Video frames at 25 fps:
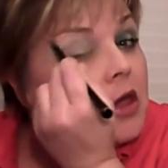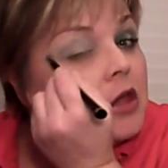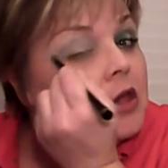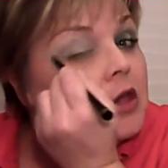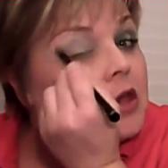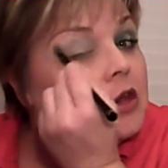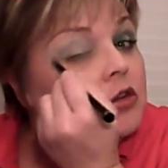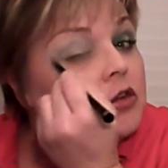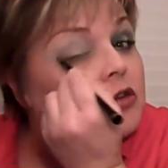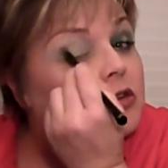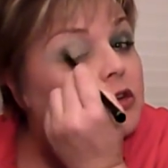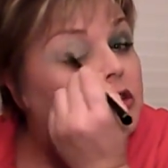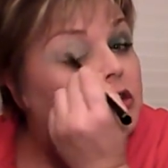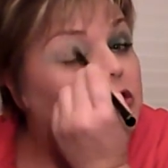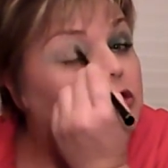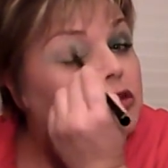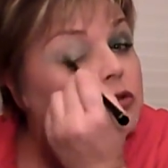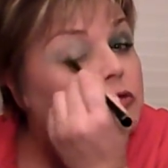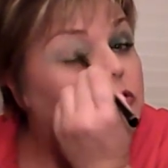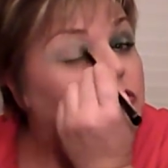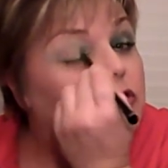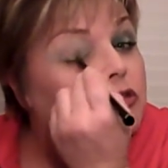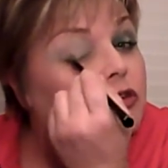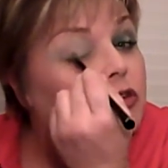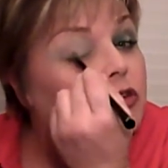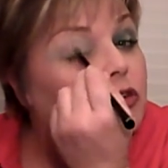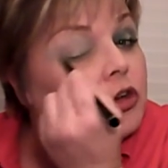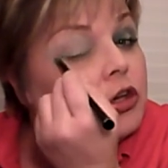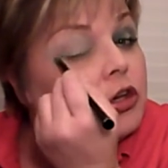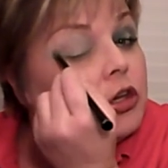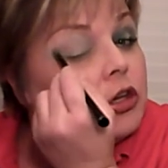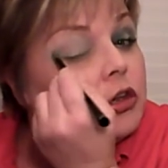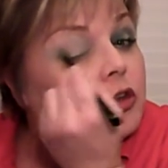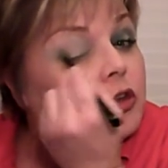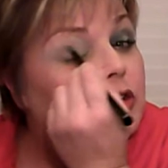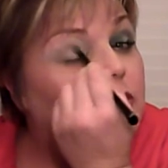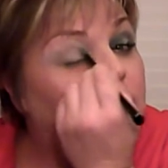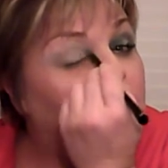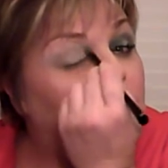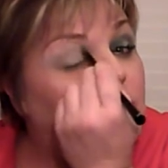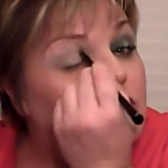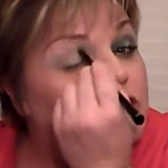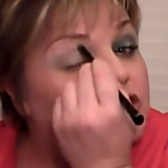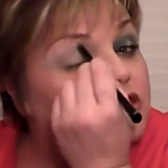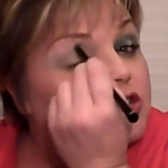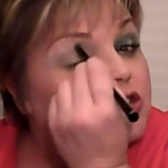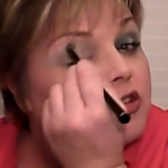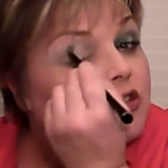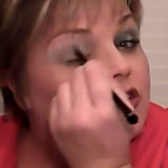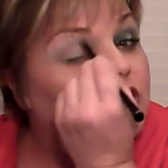And you can use circular
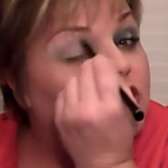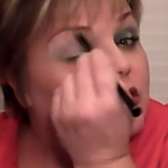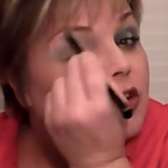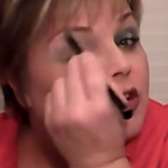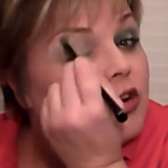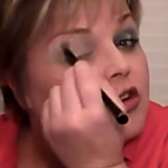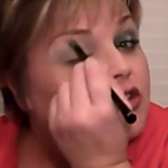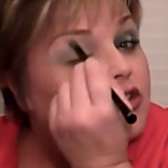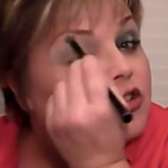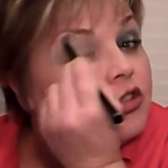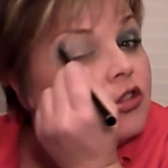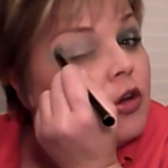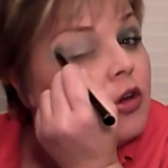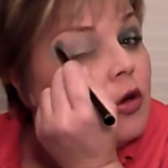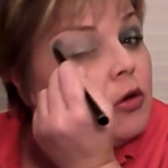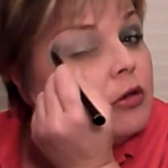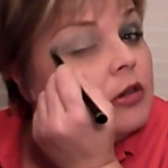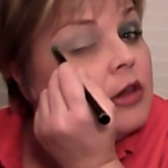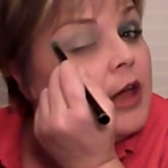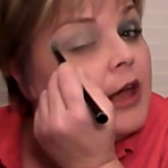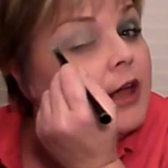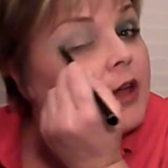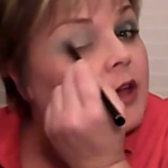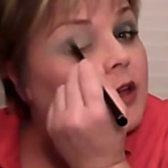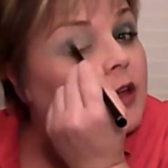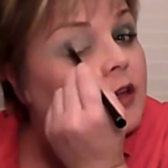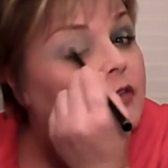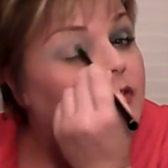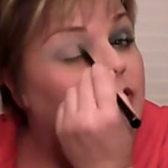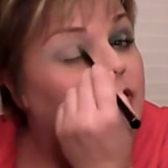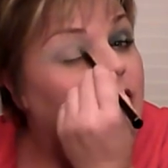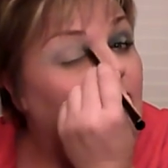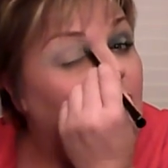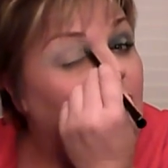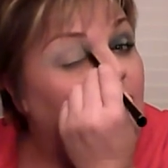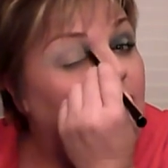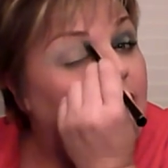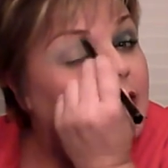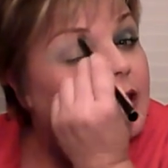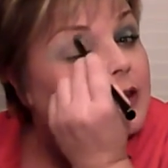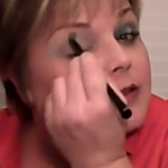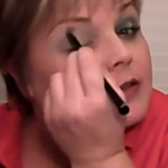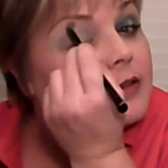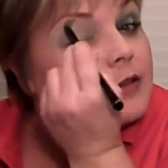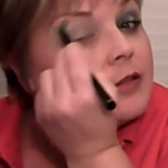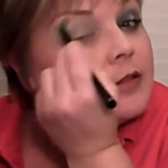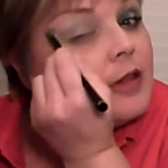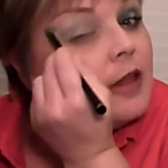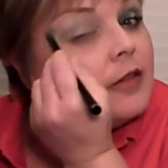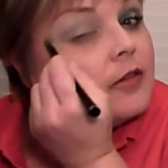motions here and just go light because the eye is
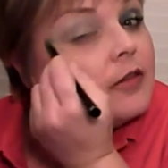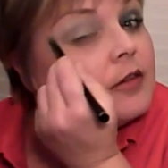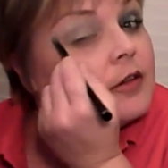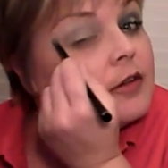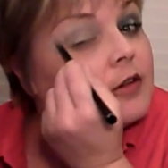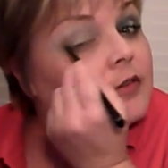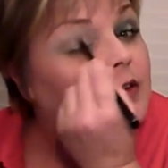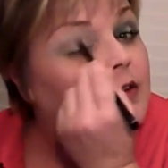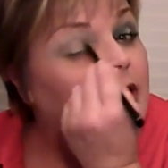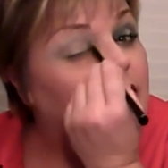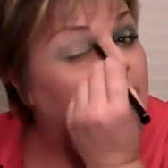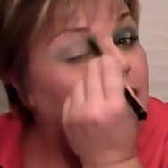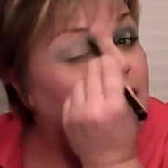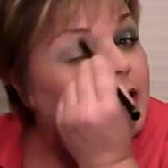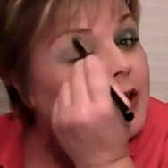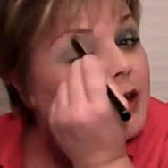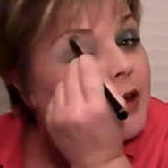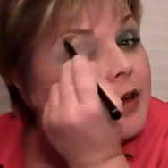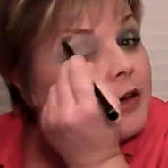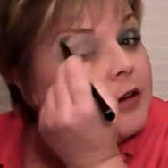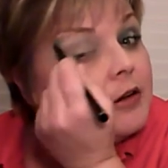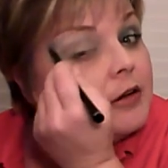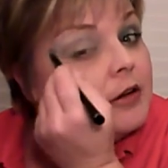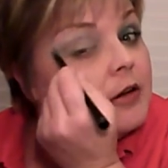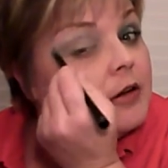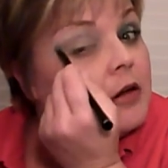a sensitive area.